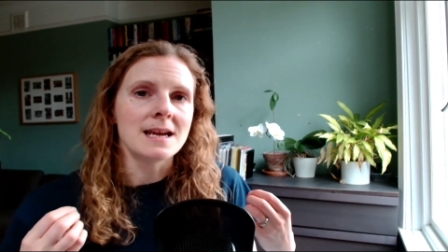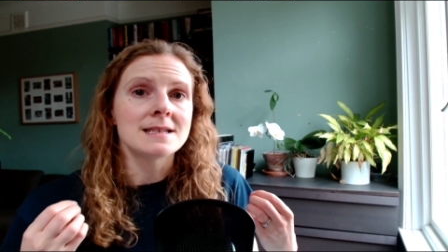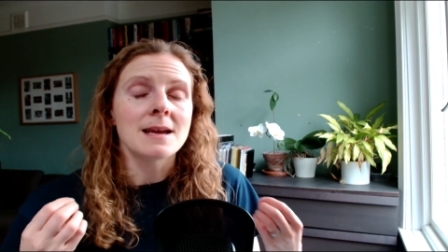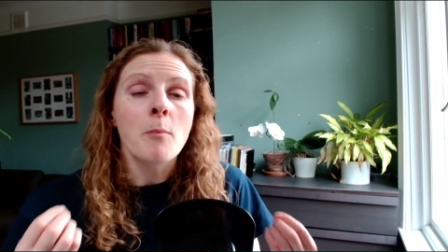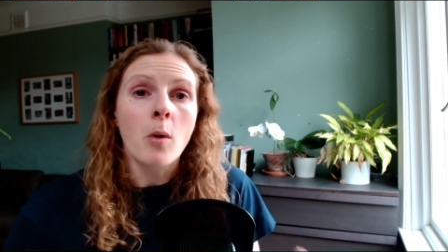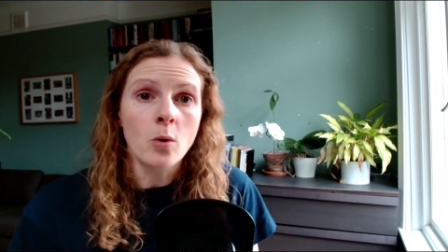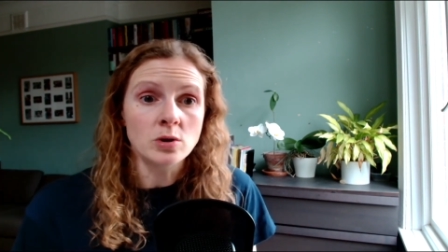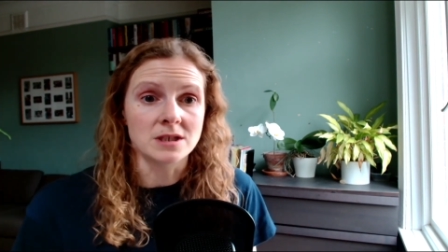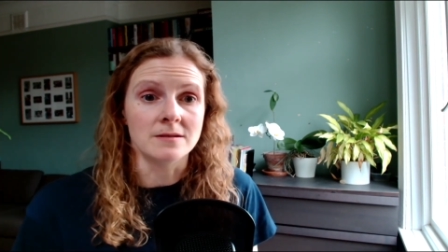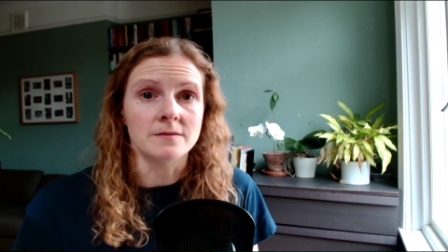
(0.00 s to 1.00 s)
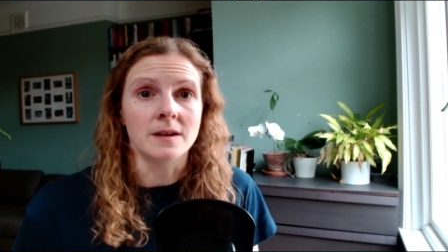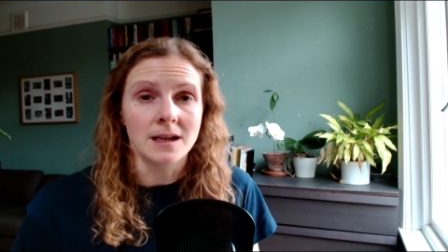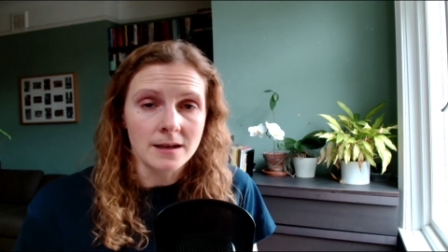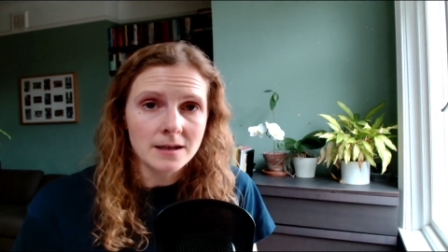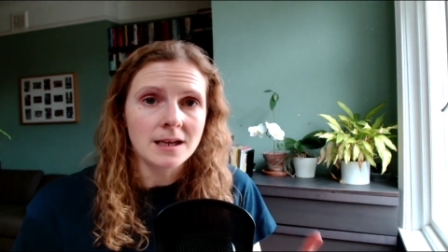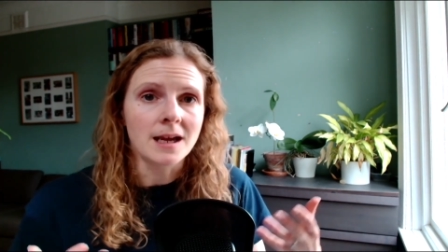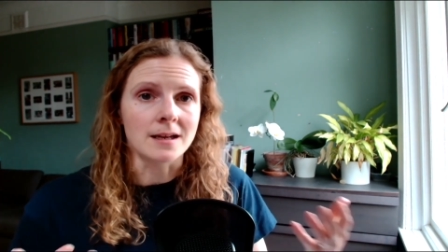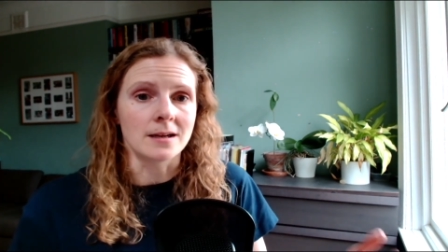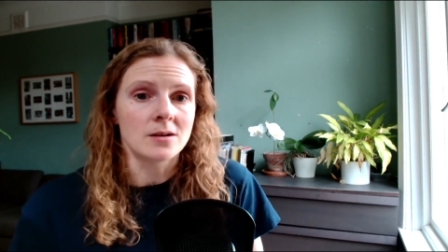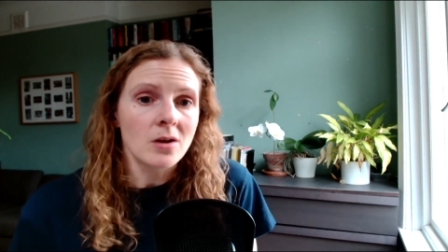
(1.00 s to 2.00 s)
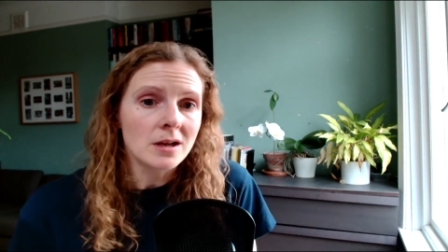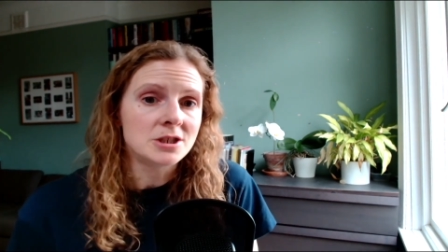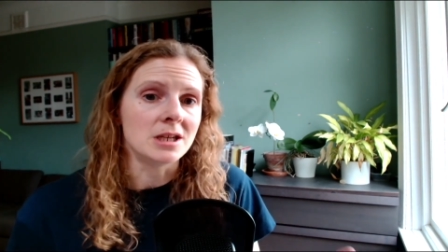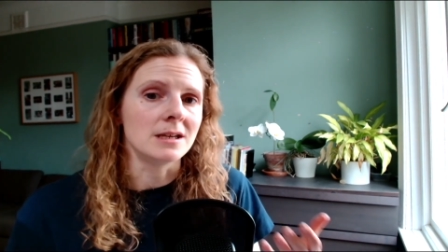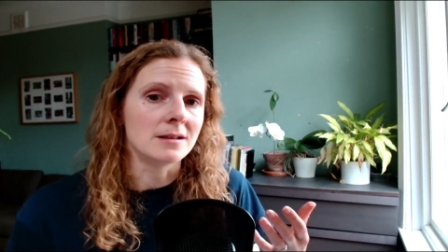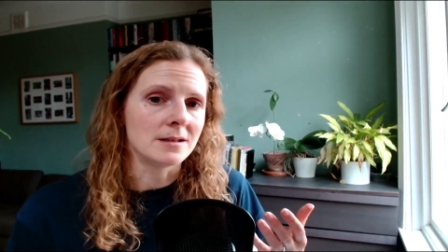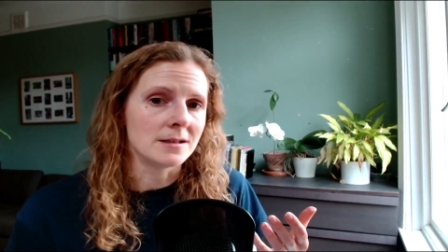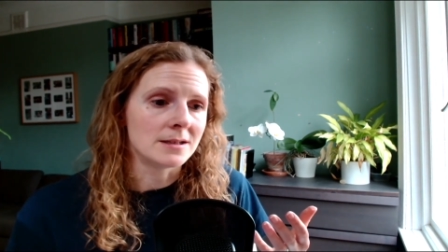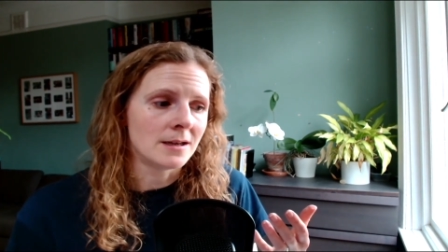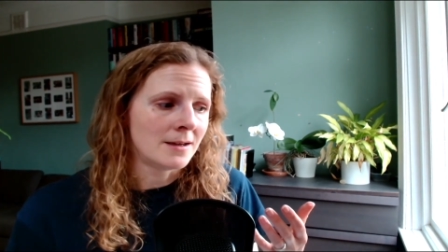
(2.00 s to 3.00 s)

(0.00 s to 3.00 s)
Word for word: it's important for learning and acknowledging that